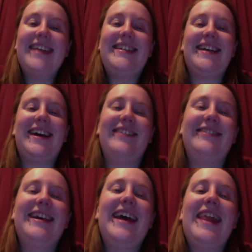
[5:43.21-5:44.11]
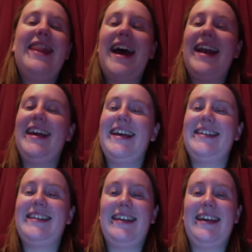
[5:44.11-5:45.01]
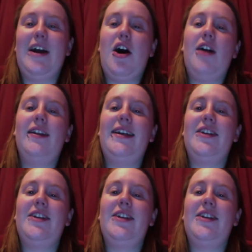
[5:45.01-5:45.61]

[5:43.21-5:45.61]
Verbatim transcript: So that is the Holly